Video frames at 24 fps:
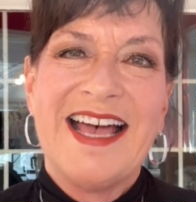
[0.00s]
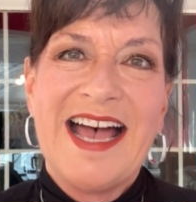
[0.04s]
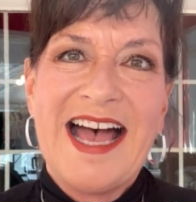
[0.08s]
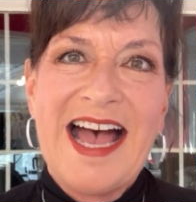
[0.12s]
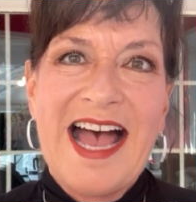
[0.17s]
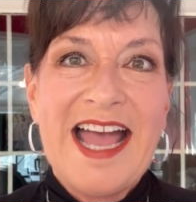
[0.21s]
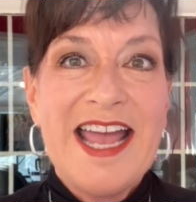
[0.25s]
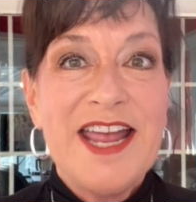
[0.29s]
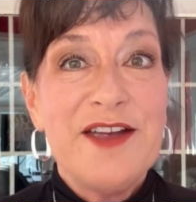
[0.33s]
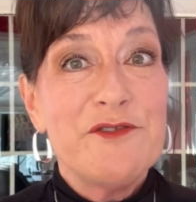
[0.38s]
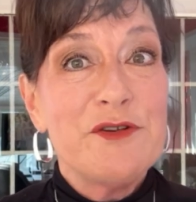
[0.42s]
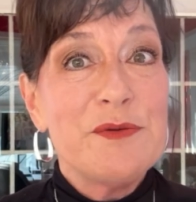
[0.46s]

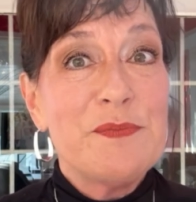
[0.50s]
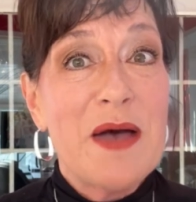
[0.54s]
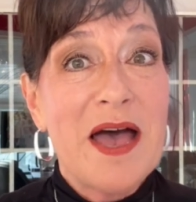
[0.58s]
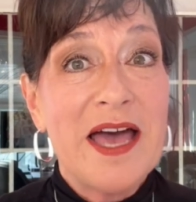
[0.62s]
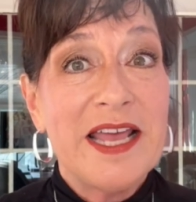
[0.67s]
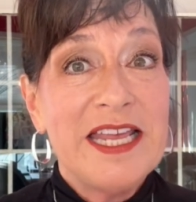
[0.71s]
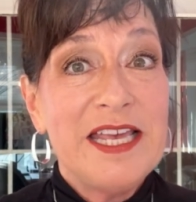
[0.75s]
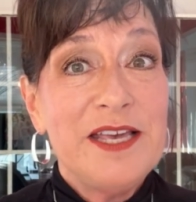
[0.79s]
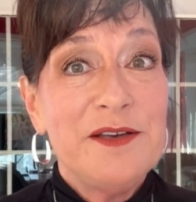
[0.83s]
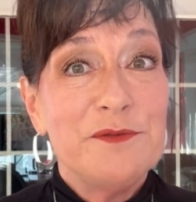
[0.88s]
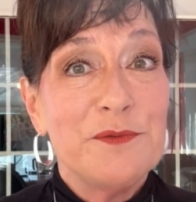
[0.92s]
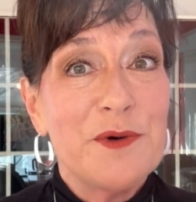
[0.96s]
Hi
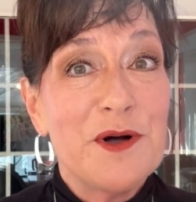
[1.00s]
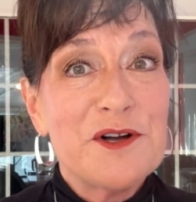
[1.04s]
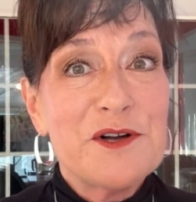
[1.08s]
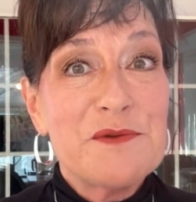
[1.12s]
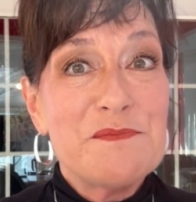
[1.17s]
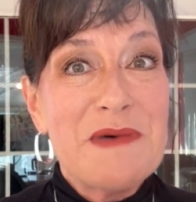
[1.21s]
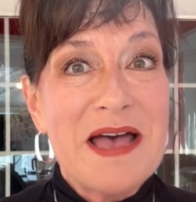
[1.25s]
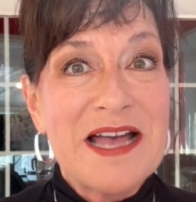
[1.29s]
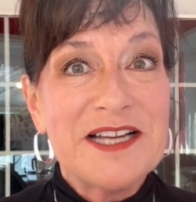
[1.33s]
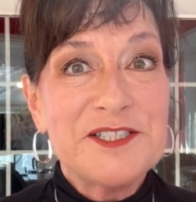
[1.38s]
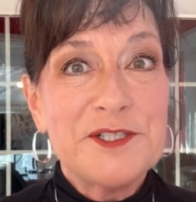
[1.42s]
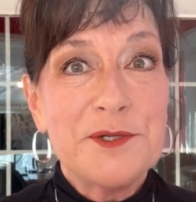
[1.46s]
everybody, welcome
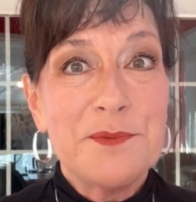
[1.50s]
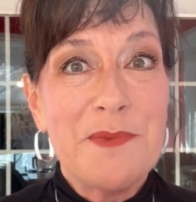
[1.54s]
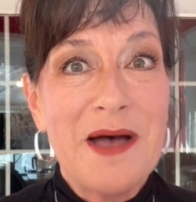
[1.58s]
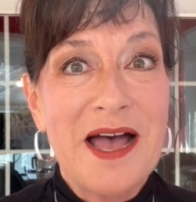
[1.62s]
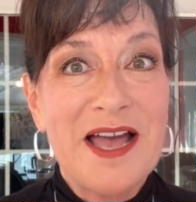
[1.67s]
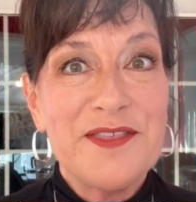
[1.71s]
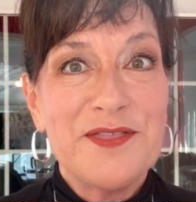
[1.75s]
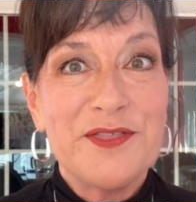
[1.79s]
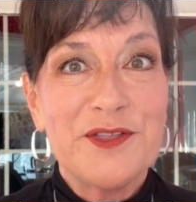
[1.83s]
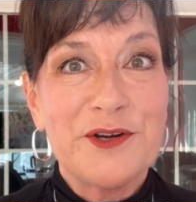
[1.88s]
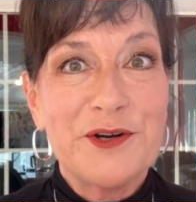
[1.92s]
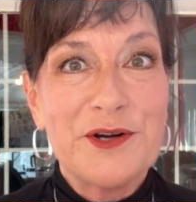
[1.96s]
back to my
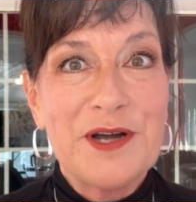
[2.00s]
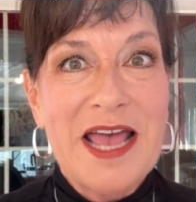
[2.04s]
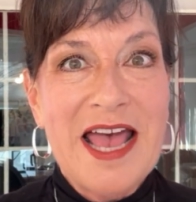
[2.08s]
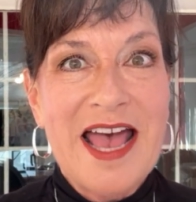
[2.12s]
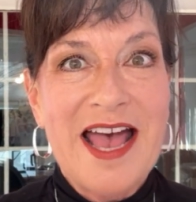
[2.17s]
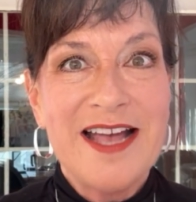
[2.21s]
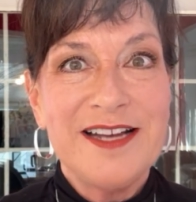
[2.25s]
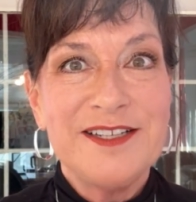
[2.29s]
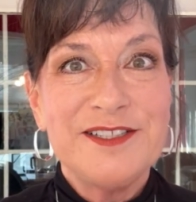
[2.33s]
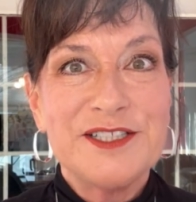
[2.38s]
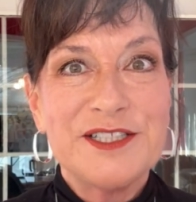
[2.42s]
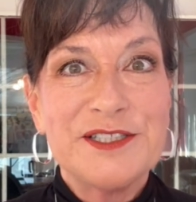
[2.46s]
third
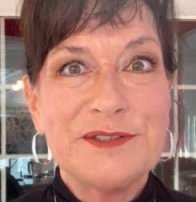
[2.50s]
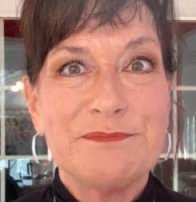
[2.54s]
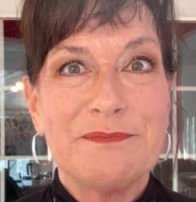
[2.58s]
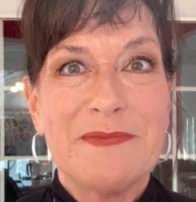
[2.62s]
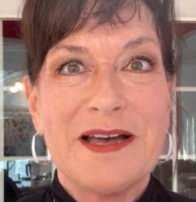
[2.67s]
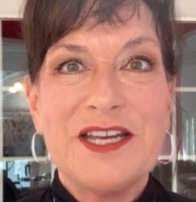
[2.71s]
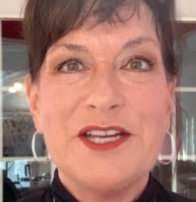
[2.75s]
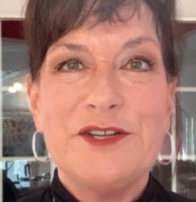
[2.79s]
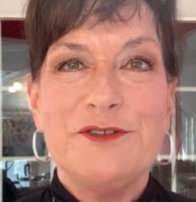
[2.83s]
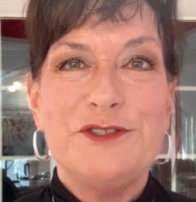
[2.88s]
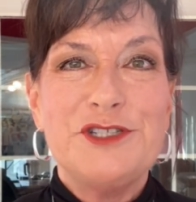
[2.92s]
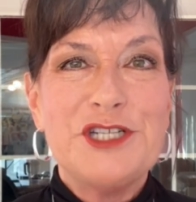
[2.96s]
act, my
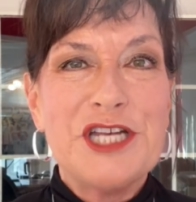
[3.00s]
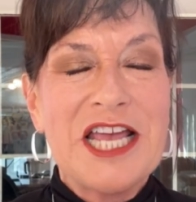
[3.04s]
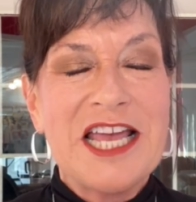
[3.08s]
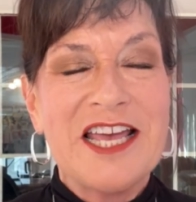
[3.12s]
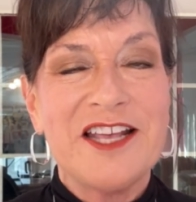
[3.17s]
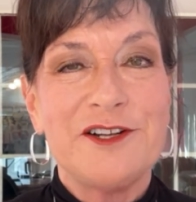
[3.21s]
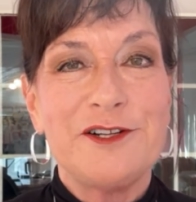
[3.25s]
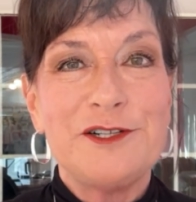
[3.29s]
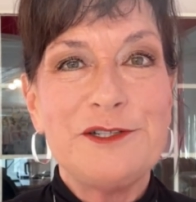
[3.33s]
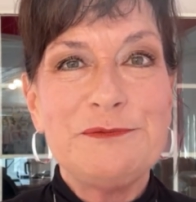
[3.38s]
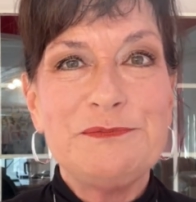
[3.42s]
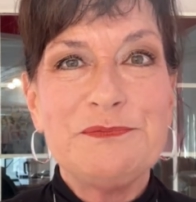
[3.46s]
new
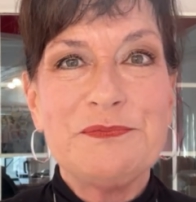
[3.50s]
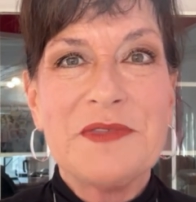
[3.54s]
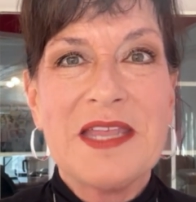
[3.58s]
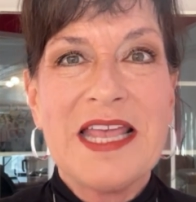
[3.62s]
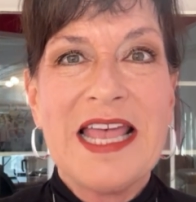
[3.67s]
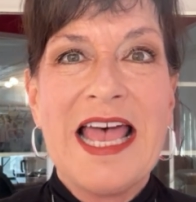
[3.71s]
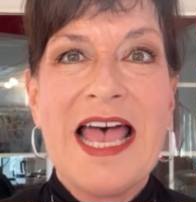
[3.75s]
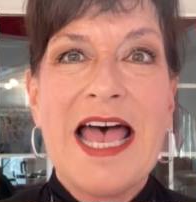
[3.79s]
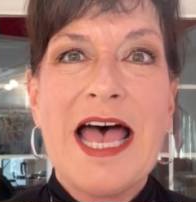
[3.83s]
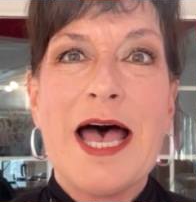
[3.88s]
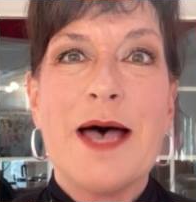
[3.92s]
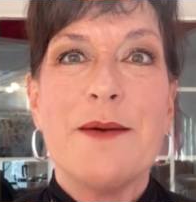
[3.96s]
channel
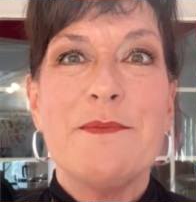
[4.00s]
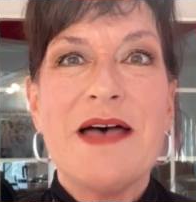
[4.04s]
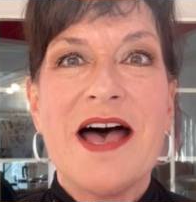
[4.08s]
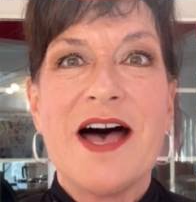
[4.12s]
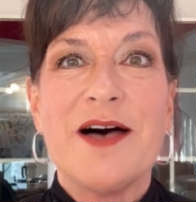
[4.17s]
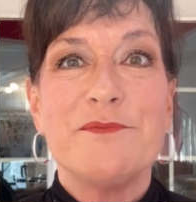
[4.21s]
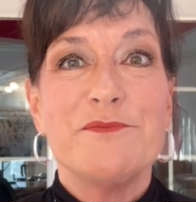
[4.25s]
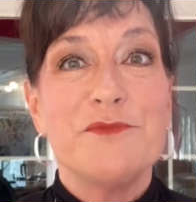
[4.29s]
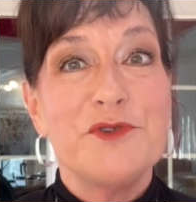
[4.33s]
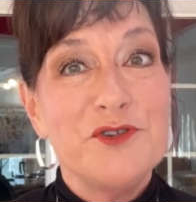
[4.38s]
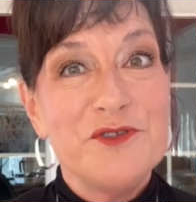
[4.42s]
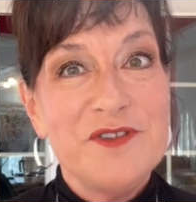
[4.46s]

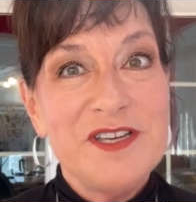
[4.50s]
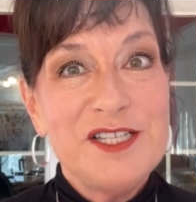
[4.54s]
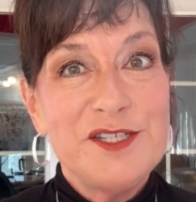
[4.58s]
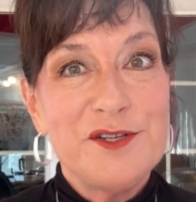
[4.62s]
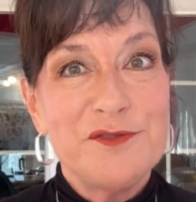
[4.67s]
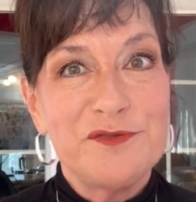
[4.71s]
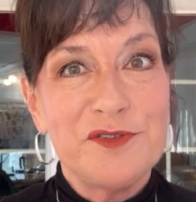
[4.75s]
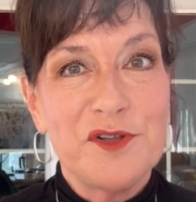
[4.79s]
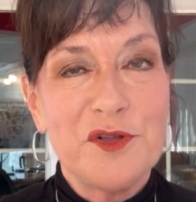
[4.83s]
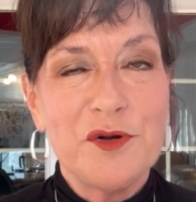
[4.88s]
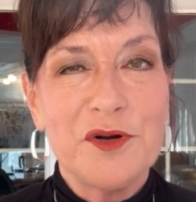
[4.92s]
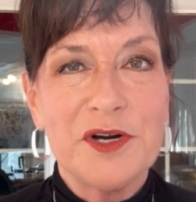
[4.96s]
about moving to
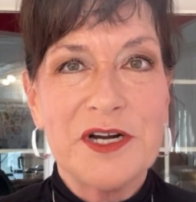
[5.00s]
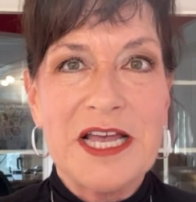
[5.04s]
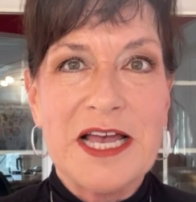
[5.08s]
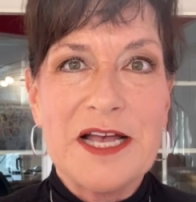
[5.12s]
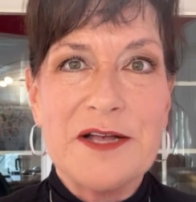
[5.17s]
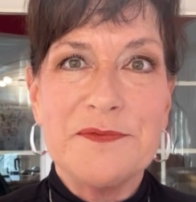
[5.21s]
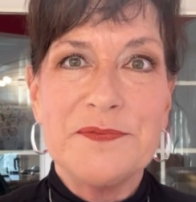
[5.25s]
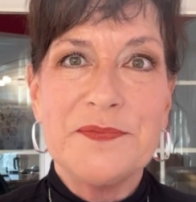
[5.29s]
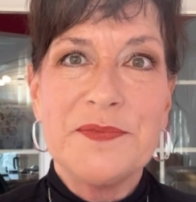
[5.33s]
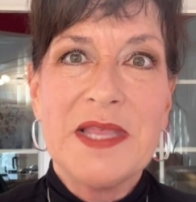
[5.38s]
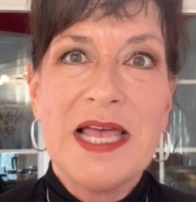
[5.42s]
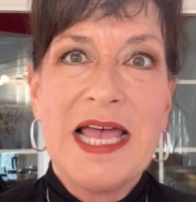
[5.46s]
Florida.